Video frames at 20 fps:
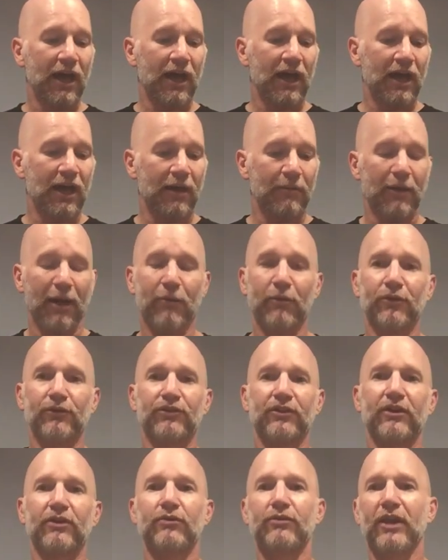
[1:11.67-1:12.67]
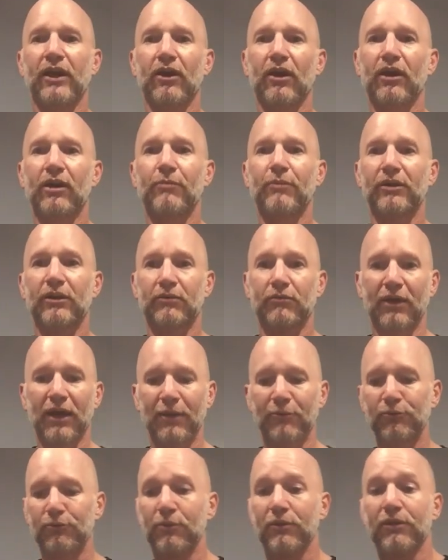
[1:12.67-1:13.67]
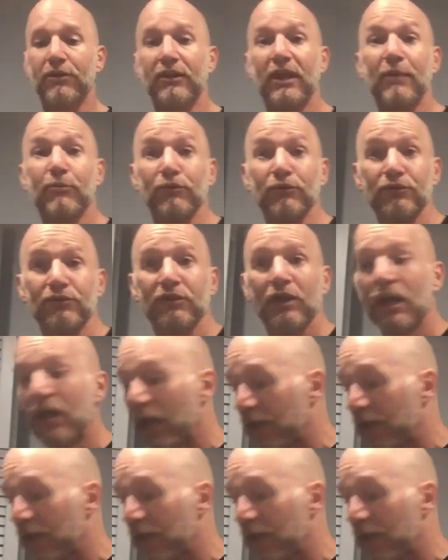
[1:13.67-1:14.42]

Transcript: I won't say who they are, but it rhymes with Naples.